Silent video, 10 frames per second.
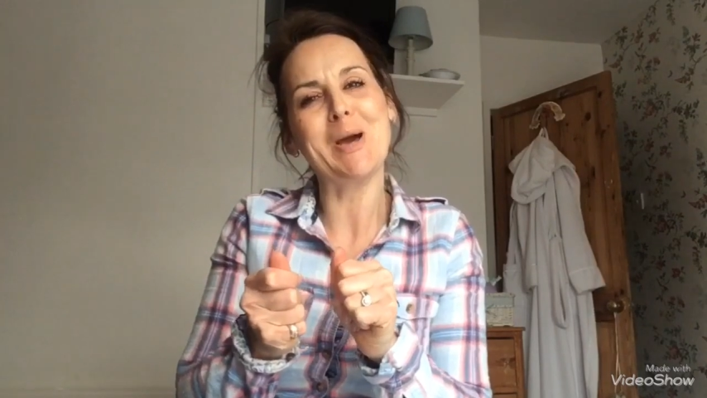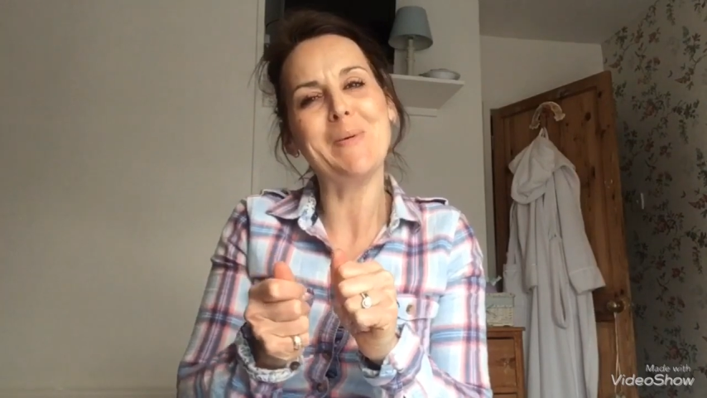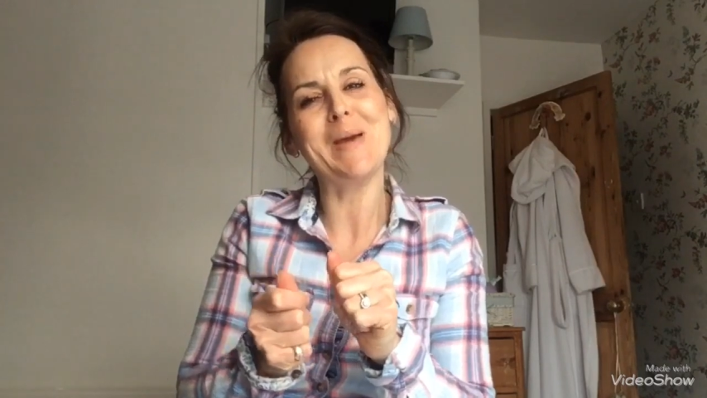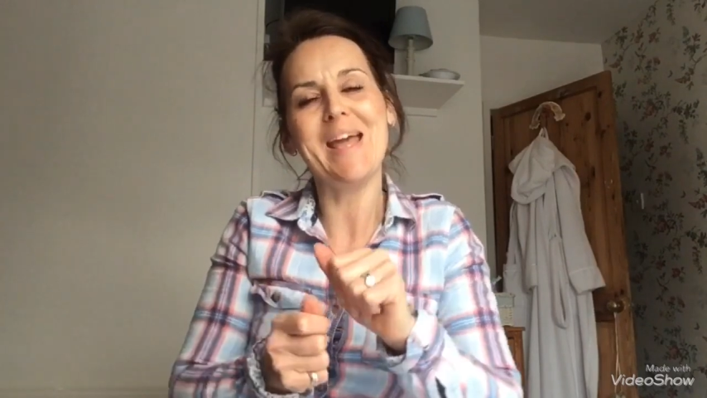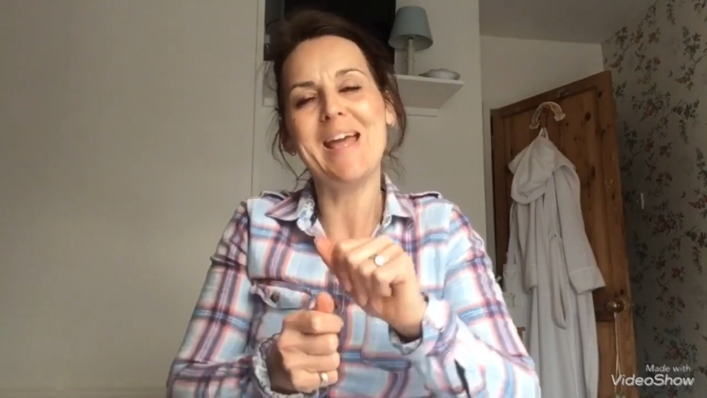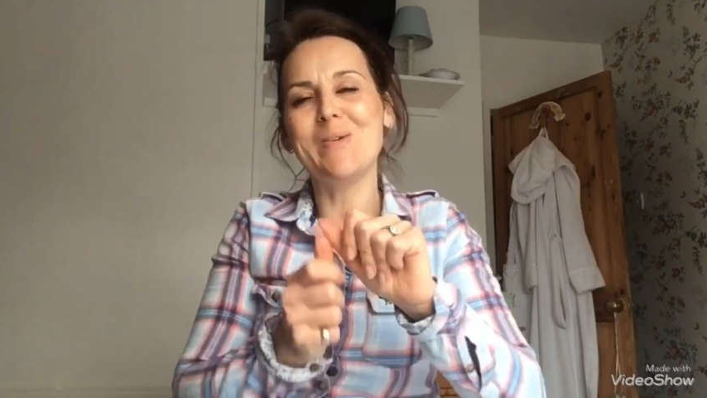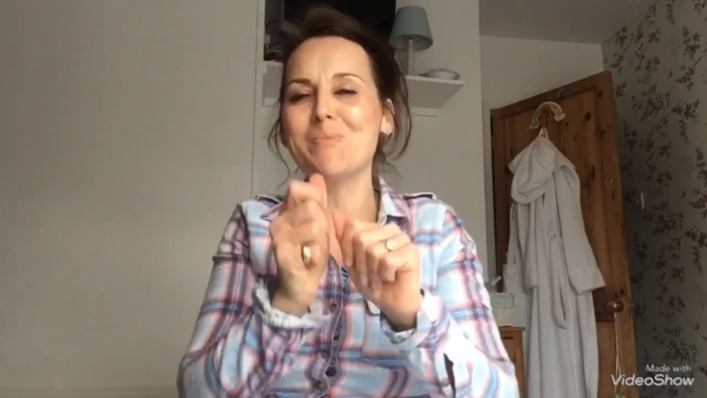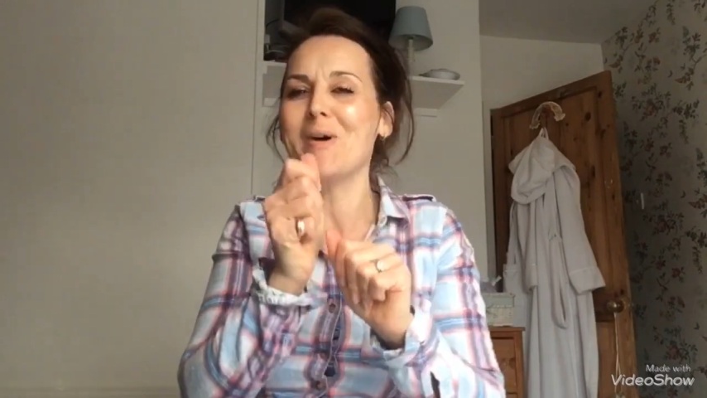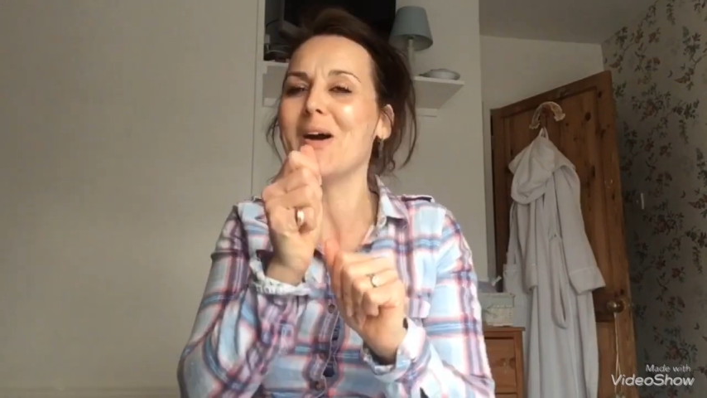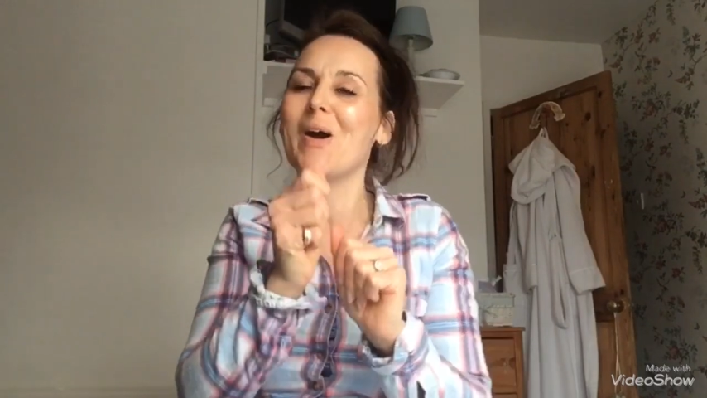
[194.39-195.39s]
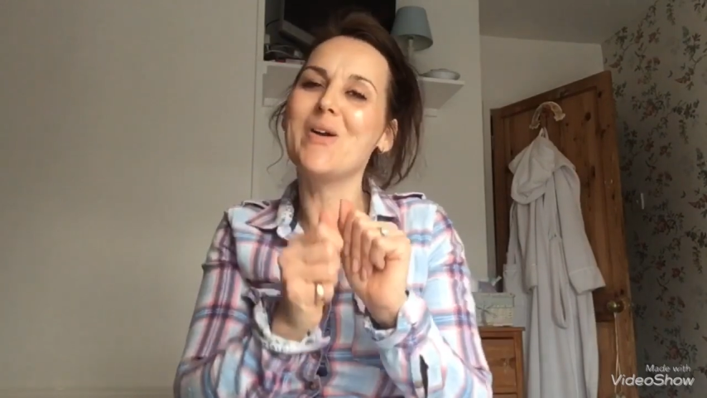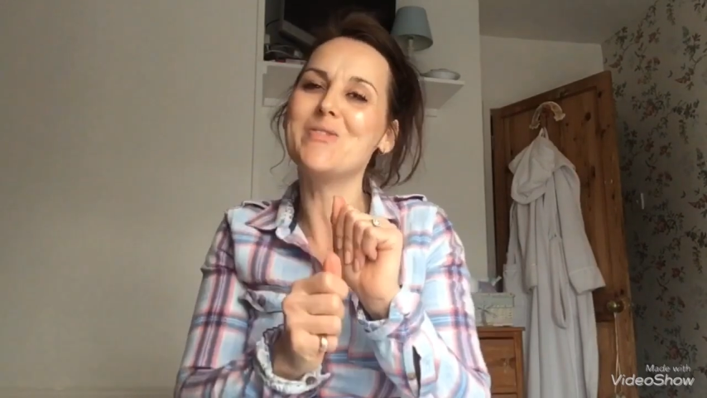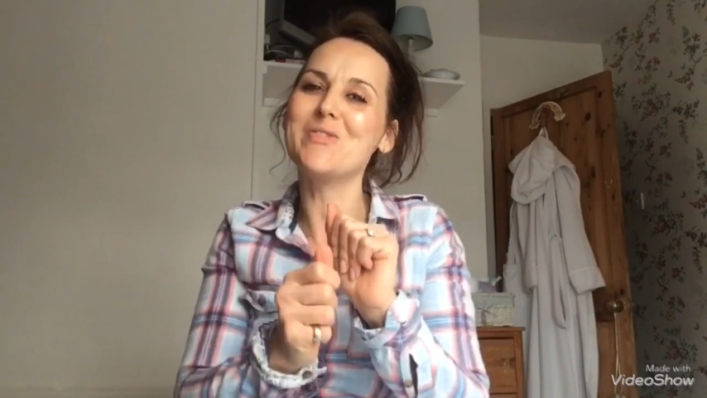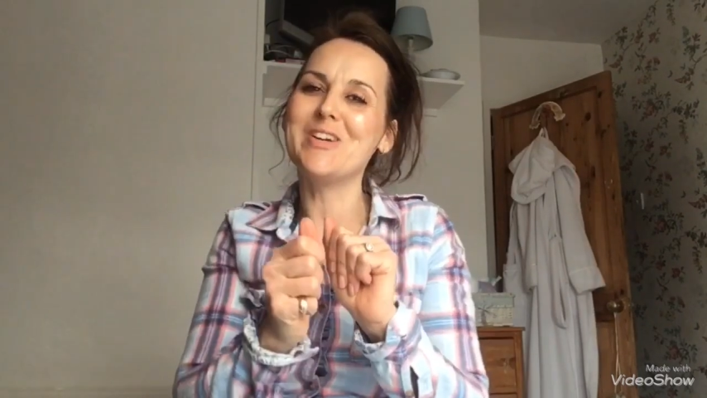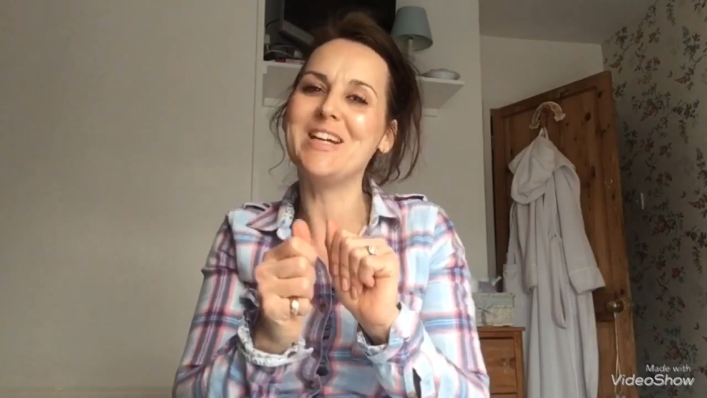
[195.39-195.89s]
going, all my
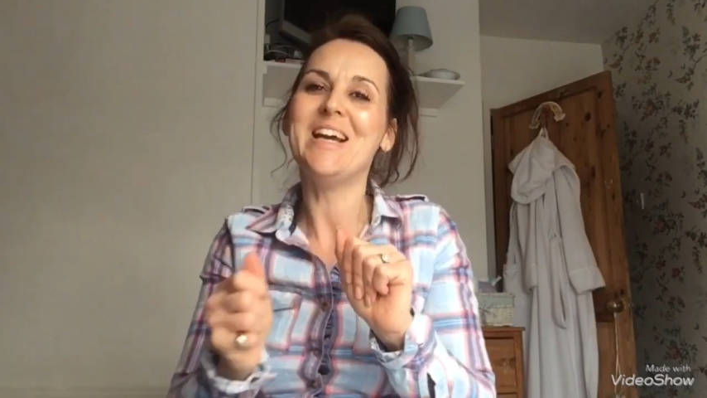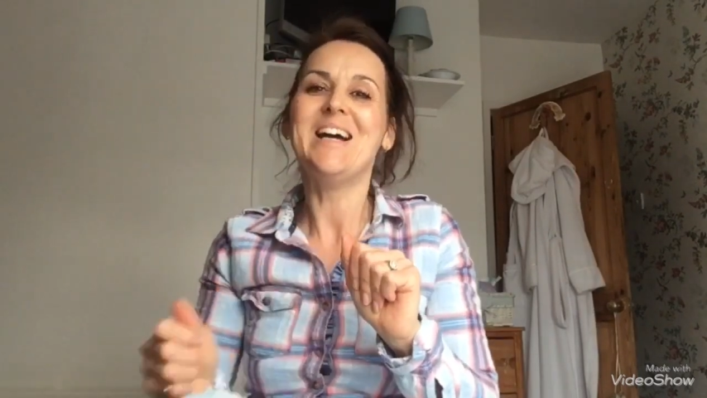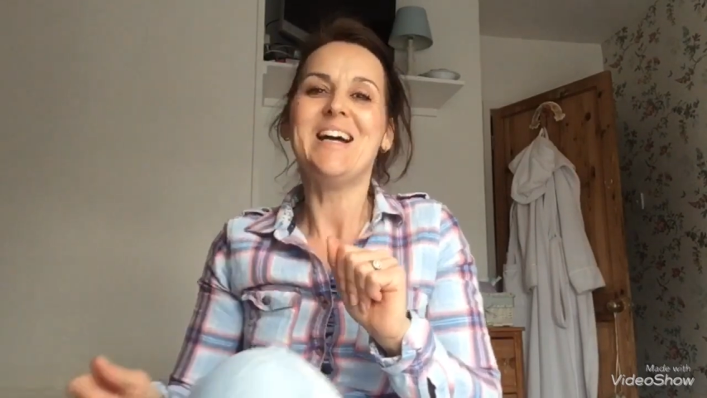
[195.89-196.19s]
ovary